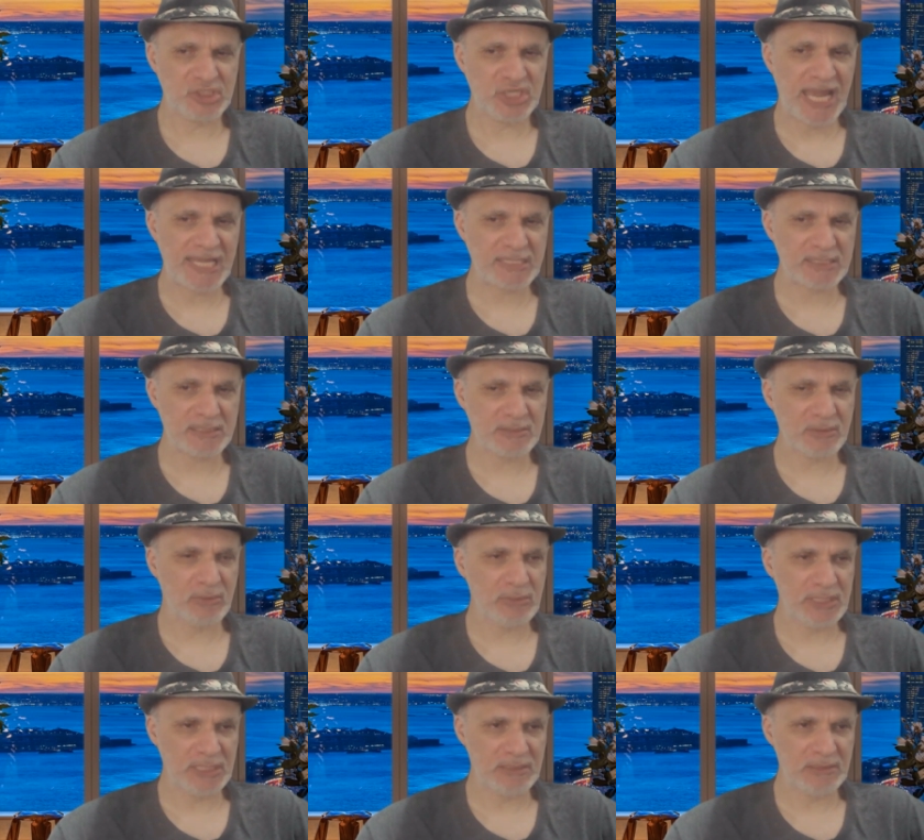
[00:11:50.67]
Jacked is
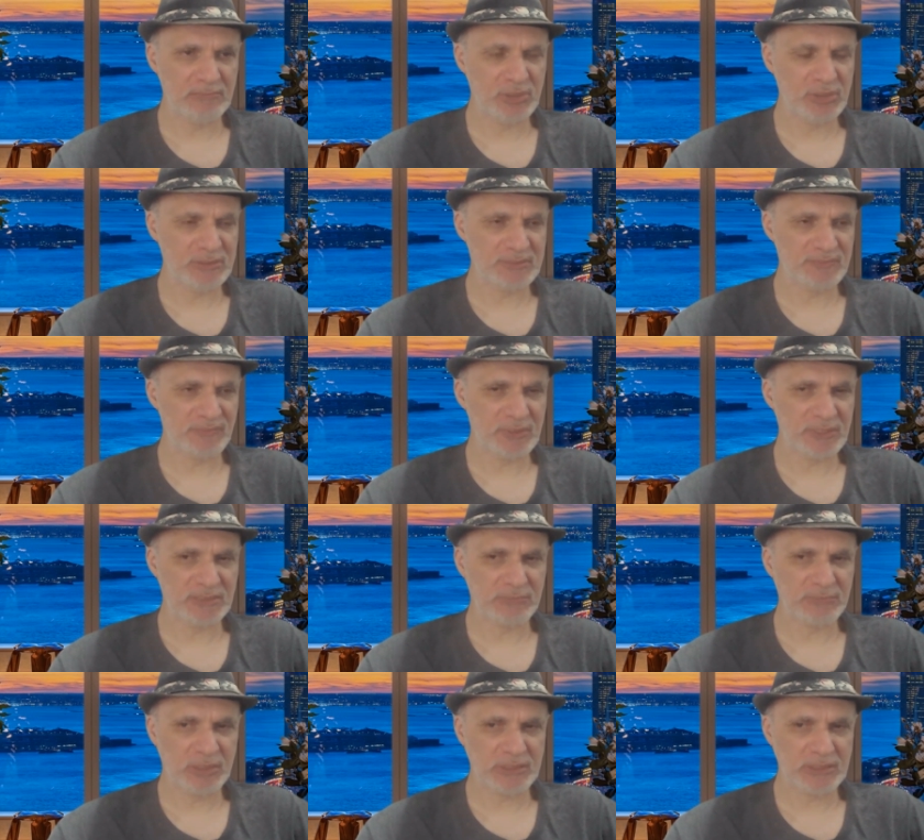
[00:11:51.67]
only used for
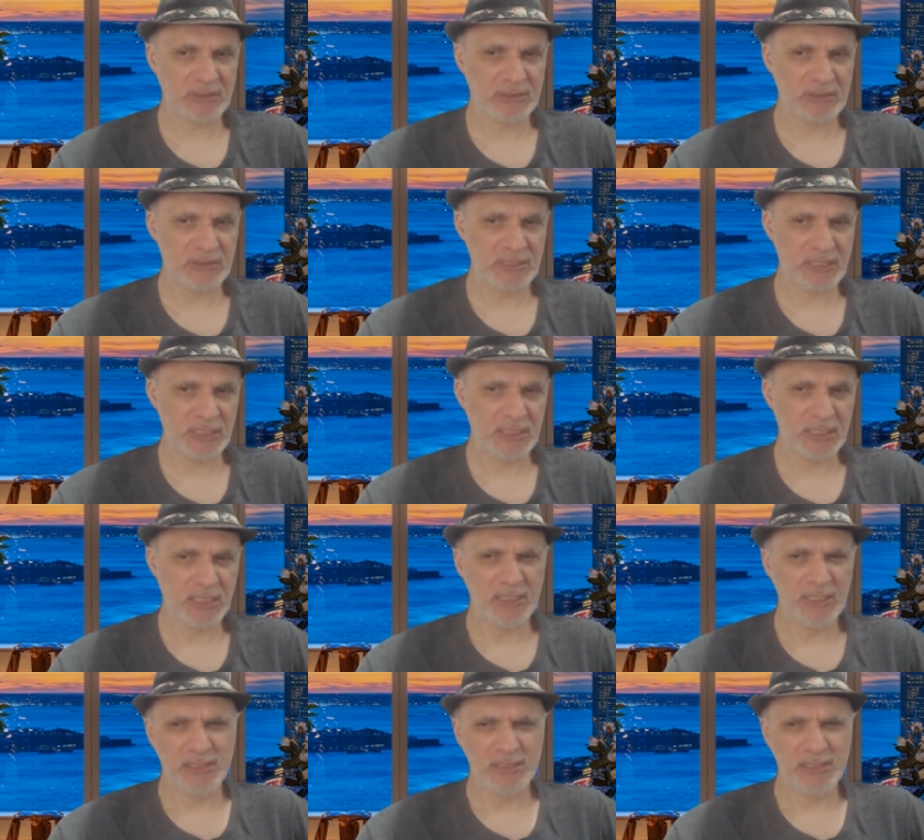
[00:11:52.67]
this muscular thing.